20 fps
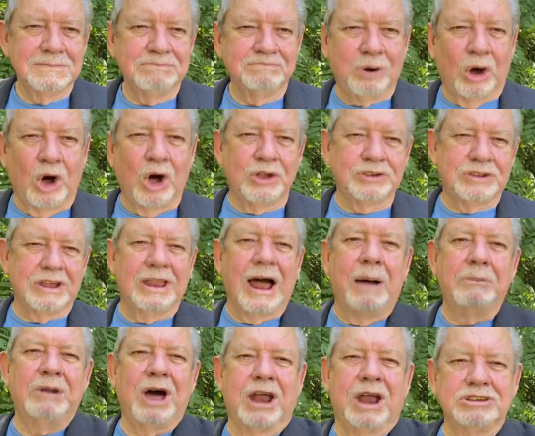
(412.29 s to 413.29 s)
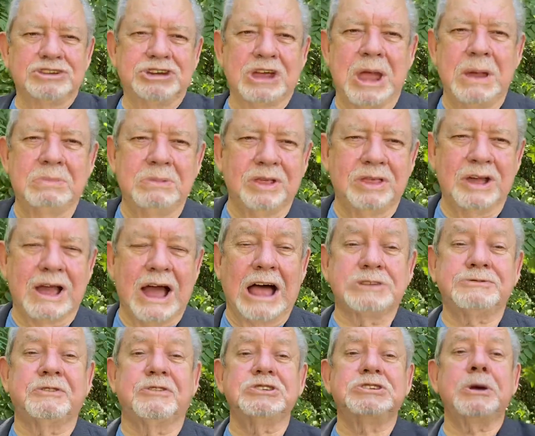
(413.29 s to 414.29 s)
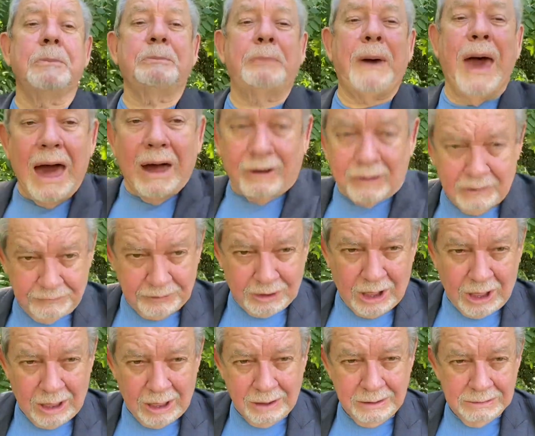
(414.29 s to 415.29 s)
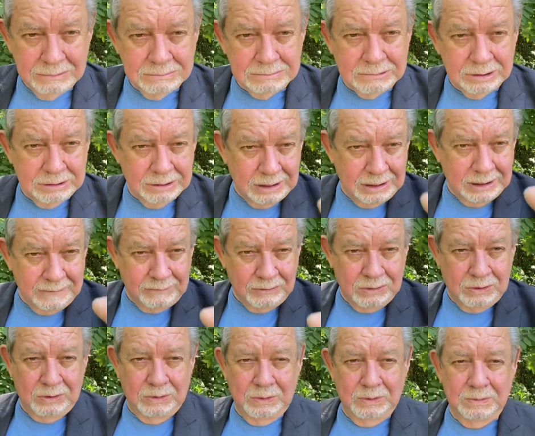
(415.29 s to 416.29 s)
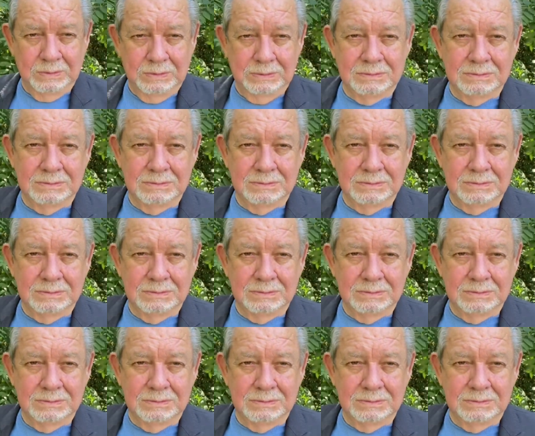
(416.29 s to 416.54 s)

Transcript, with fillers: Paul said, I'm not ashamed of the gospel. It's the power of God to deliver you.